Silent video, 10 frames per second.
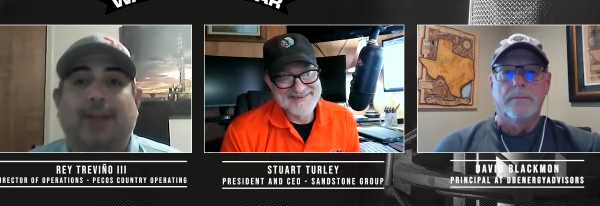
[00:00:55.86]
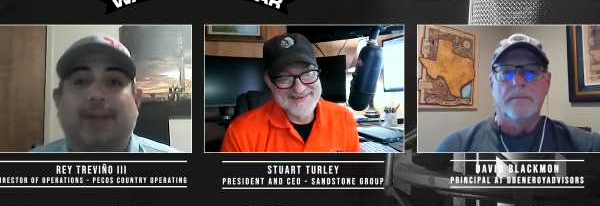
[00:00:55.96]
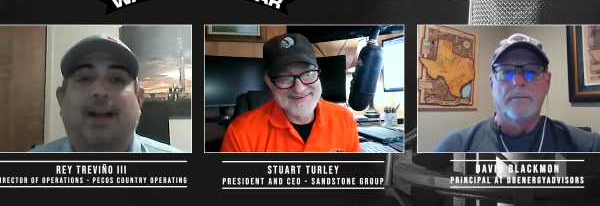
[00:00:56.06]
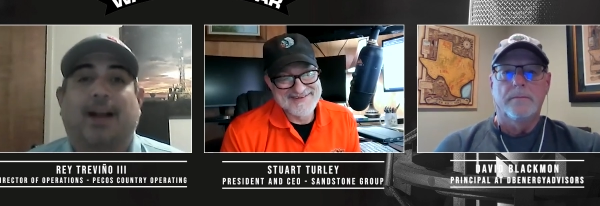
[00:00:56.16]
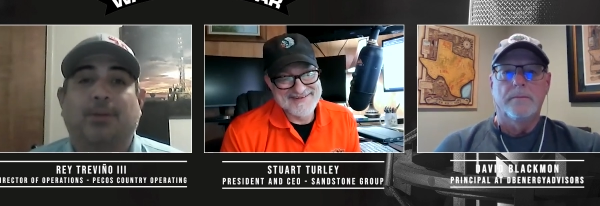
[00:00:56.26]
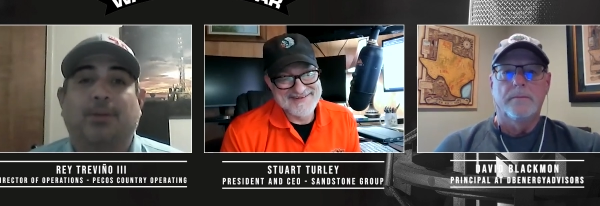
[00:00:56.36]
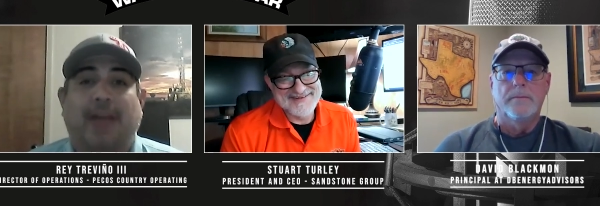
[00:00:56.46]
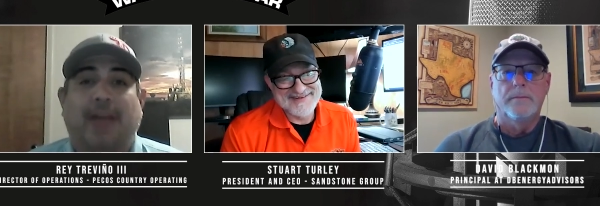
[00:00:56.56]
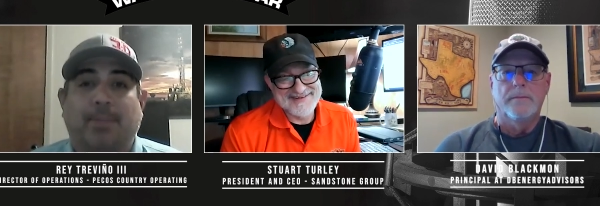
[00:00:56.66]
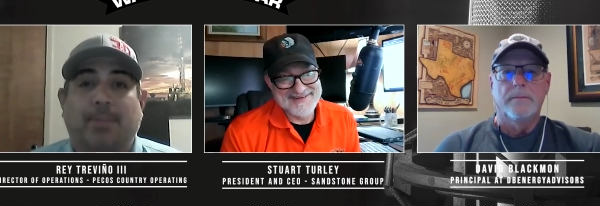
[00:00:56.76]
Speaker 1: is that I'm
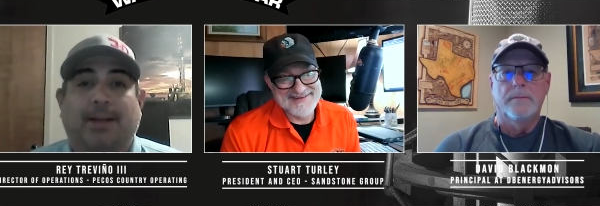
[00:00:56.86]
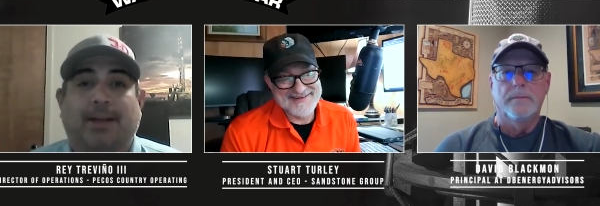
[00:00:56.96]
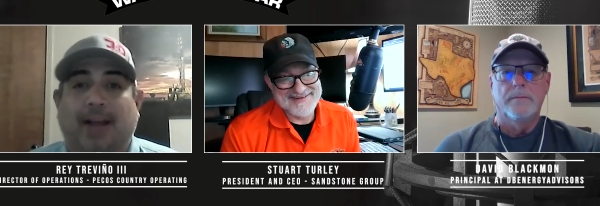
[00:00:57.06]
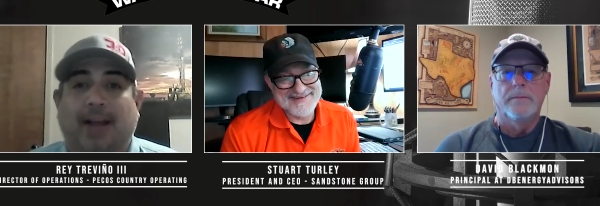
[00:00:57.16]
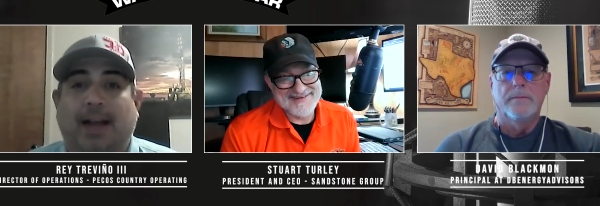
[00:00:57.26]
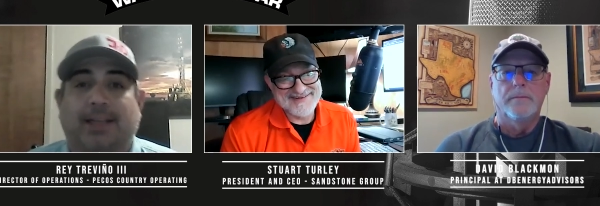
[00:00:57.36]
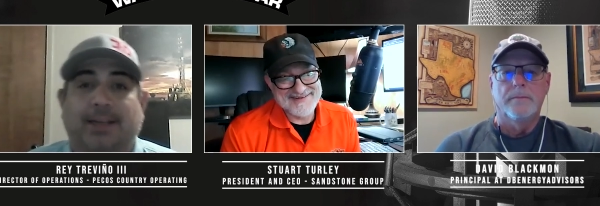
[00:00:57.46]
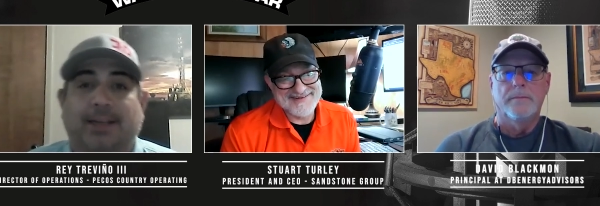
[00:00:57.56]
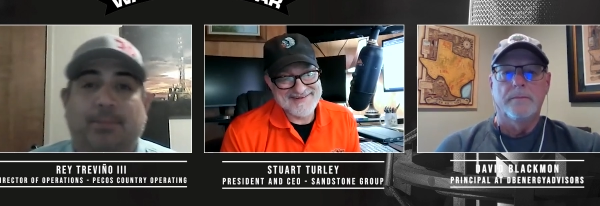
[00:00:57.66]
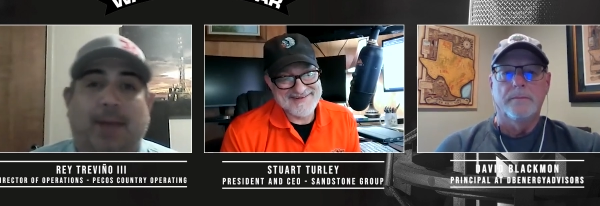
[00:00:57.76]
just happy and excited to
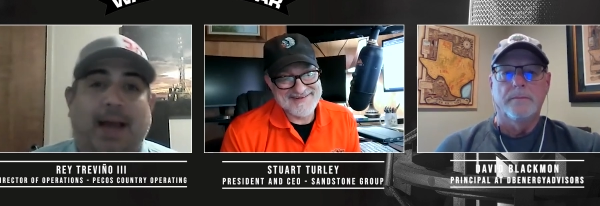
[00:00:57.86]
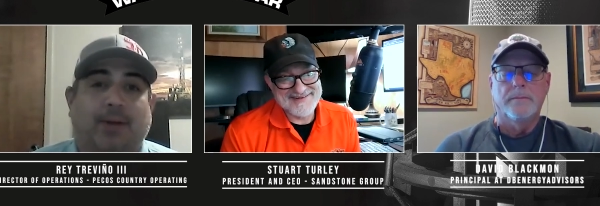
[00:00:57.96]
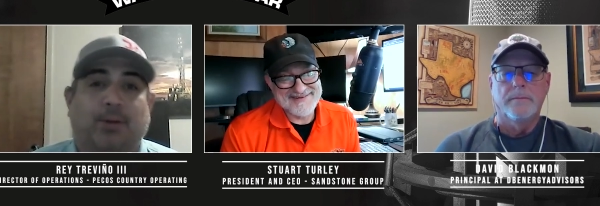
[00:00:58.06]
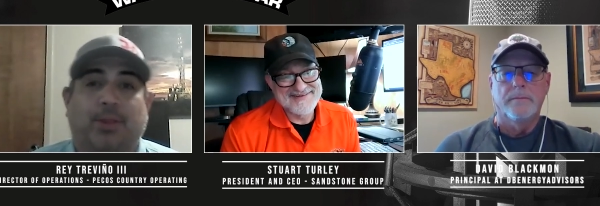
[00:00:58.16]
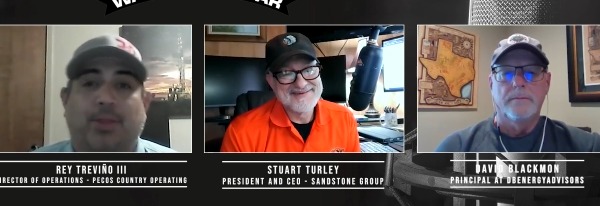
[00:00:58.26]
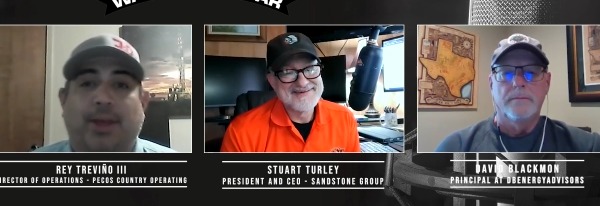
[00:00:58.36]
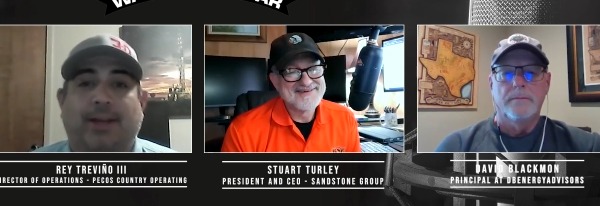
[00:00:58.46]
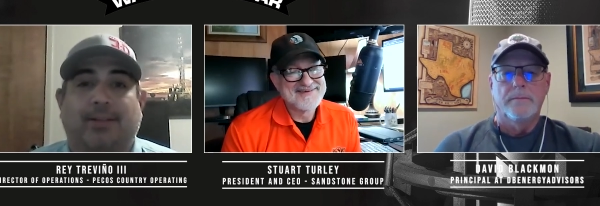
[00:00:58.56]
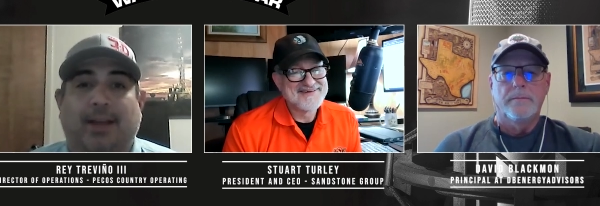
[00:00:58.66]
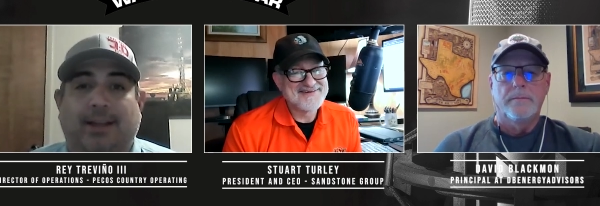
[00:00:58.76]
get back with the
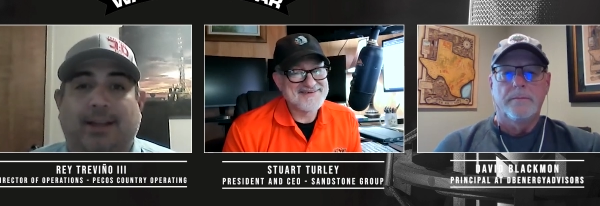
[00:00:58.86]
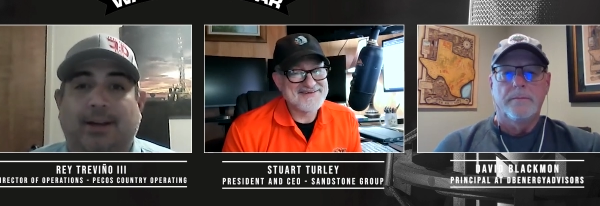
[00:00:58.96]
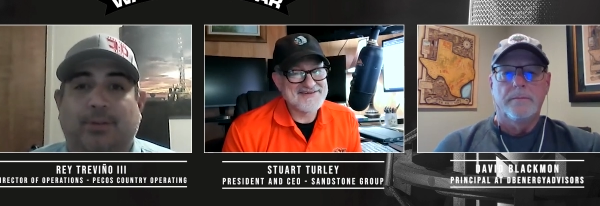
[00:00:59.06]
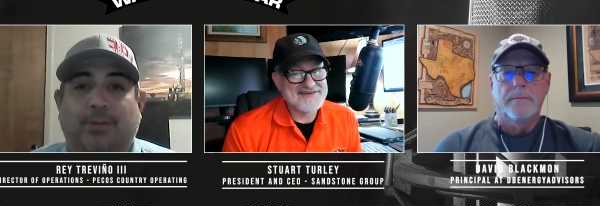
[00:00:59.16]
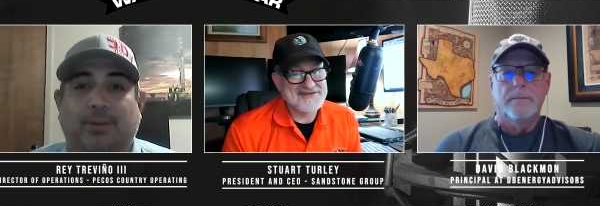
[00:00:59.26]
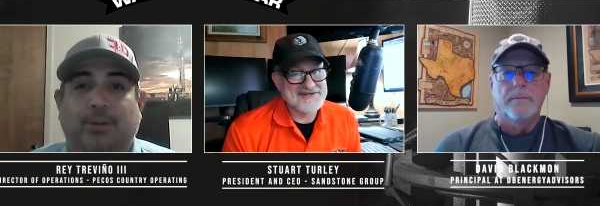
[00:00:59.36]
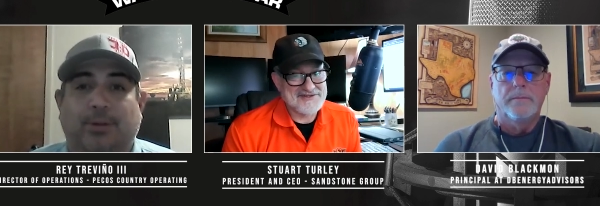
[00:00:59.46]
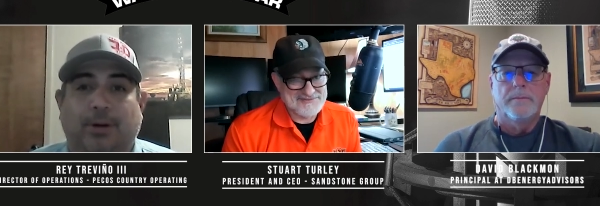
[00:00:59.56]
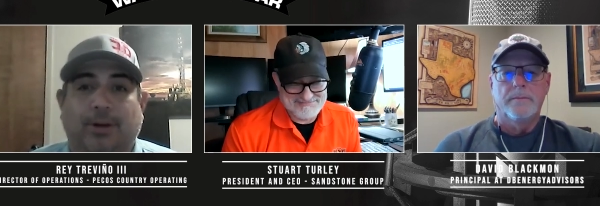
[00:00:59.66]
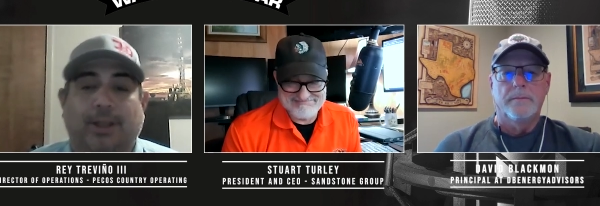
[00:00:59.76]
think tank here of Stu
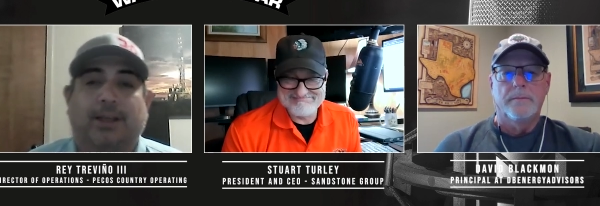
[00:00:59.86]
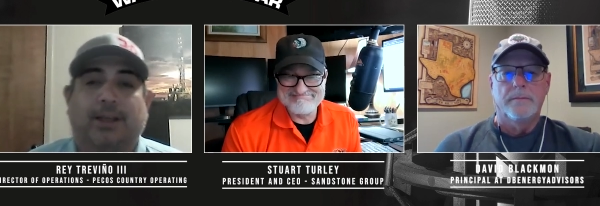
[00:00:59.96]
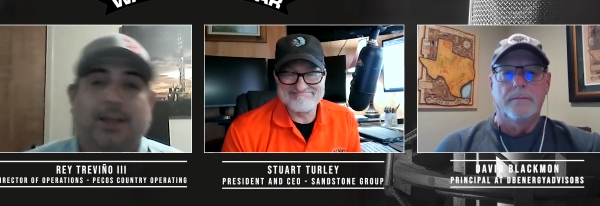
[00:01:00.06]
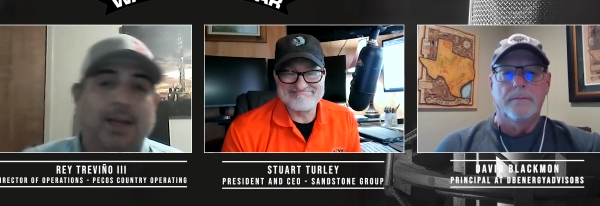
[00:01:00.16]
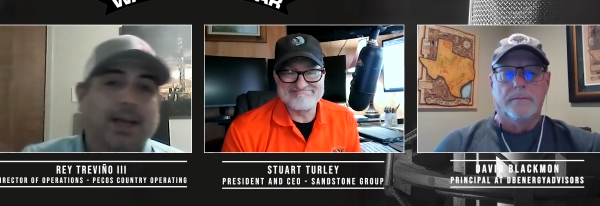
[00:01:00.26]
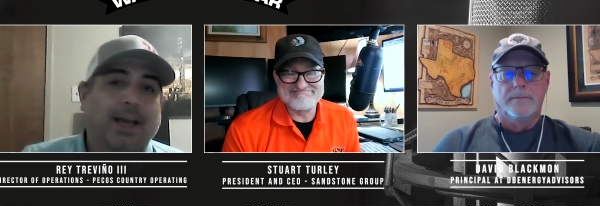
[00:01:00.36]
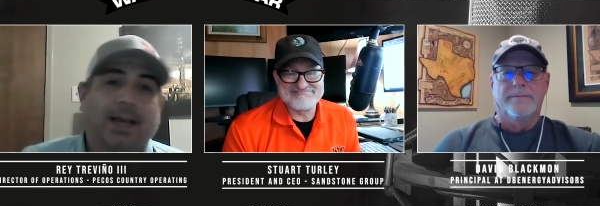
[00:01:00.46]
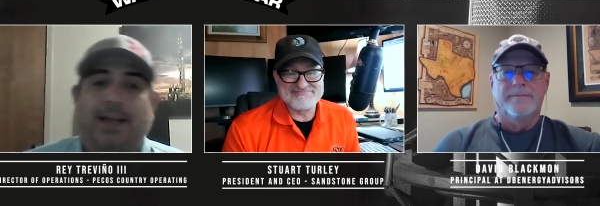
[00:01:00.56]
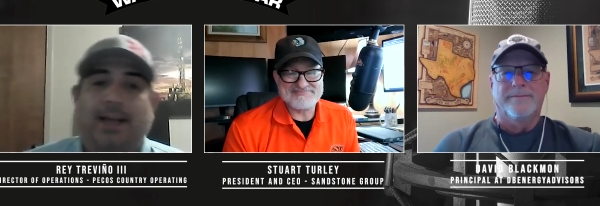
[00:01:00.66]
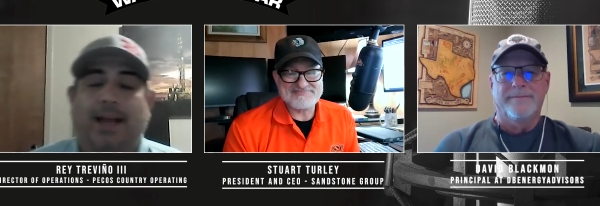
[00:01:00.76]
Turley and
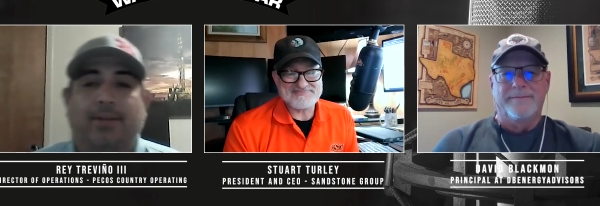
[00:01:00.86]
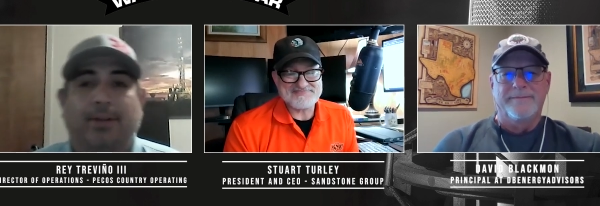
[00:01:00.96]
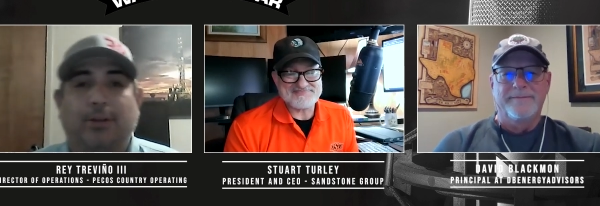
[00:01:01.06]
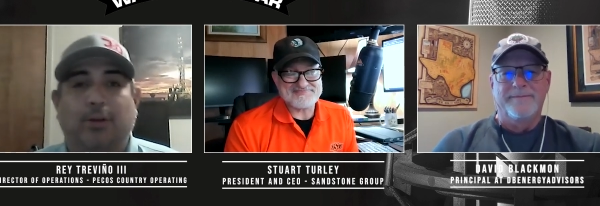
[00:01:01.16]
and David.